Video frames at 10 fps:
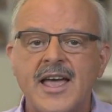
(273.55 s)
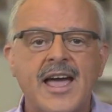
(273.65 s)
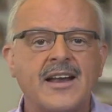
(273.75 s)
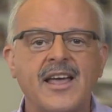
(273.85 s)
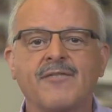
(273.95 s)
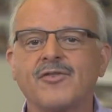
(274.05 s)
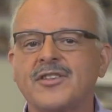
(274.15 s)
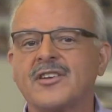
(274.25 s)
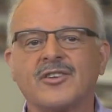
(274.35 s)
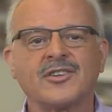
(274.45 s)
and every
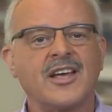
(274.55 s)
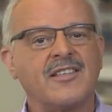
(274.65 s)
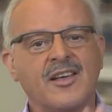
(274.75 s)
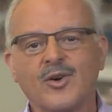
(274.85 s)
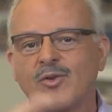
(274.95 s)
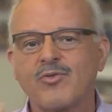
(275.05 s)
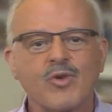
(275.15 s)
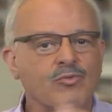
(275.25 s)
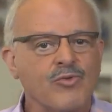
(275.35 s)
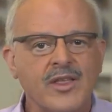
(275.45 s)
single day they go through
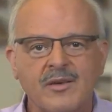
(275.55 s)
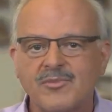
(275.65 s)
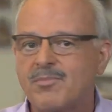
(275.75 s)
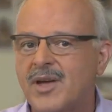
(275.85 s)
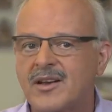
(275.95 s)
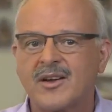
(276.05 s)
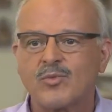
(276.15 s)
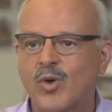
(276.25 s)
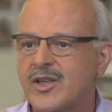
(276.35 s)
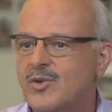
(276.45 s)
a rhythm depending
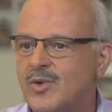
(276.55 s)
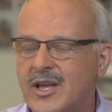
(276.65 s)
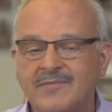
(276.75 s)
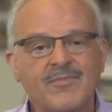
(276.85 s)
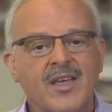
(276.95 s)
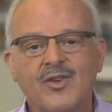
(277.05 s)
on what you eat.